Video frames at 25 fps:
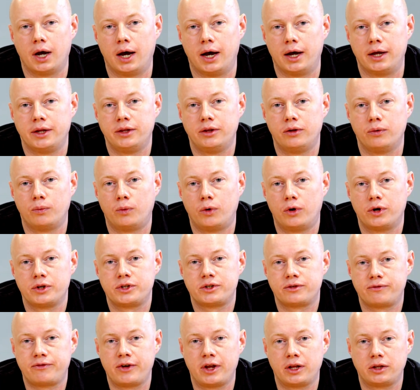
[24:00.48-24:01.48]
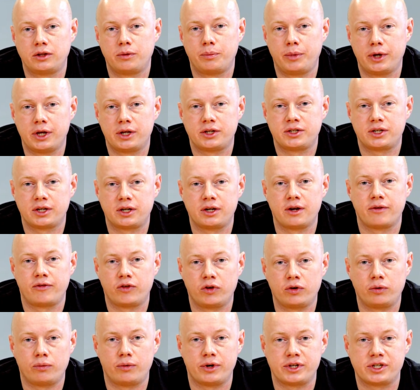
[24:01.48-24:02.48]
and there was felt to be a
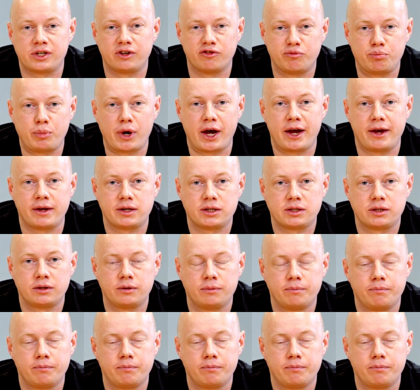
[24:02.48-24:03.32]
significant risk of bias.